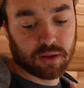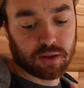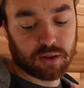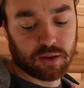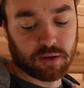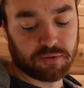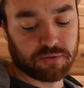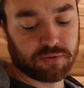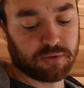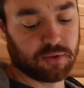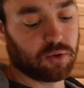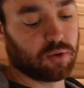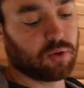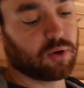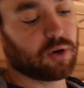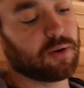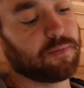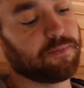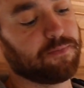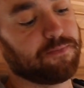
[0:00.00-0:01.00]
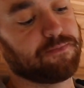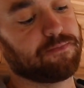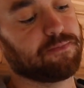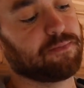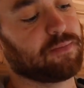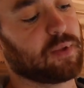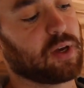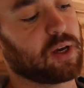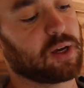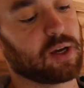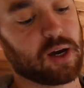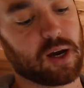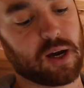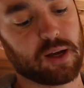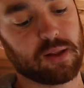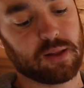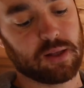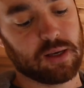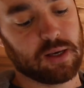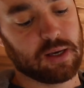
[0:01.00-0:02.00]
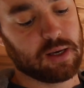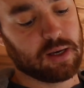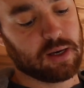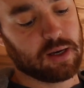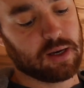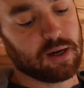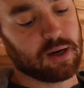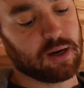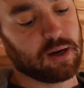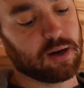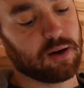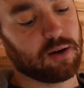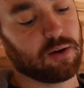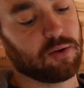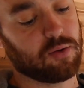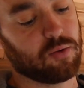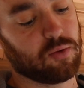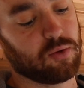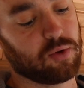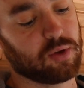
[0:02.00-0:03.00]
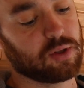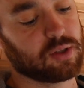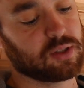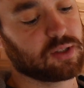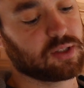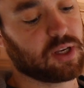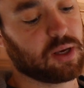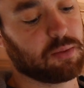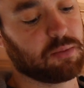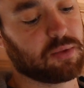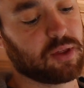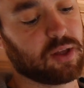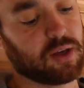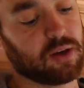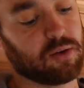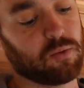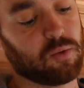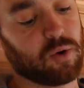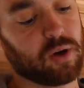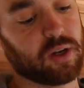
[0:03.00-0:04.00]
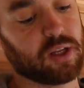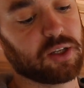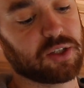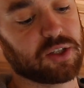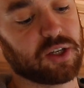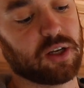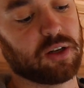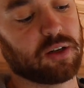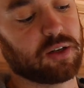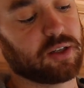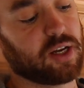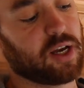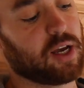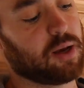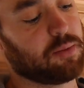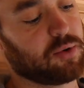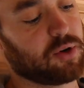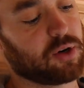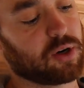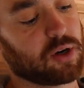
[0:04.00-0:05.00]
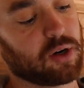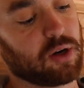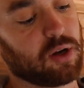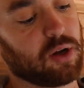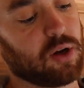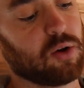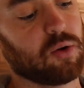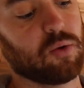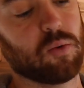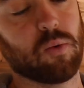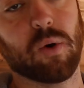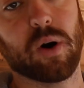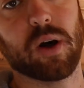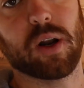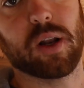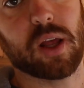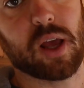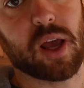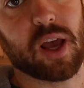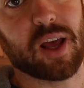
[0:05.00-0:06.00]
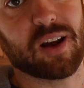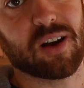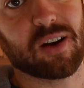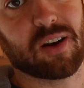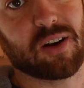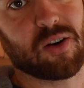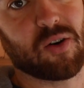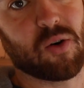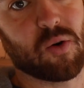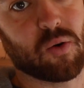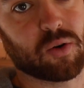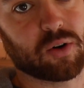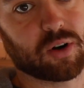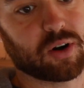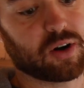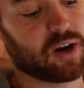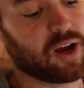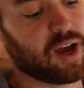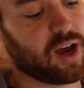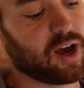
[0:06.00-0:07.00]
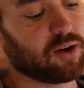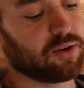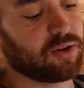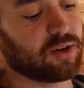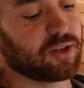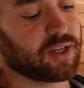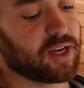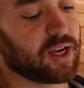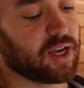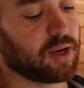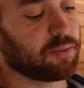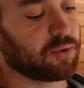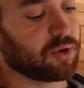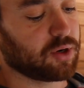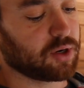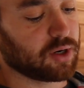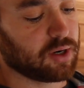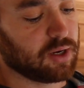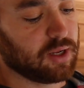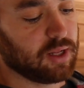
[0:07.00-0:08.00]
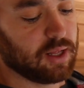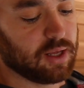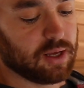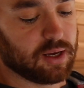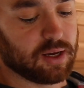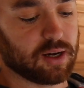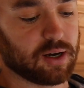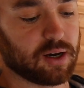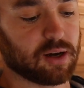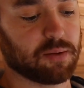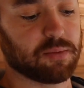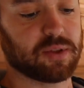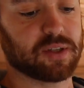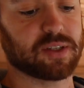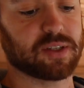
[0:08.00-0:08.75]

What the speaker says: the floor, I got same thing, 1 inch inner diameter, 1 1/4 outer diameter, and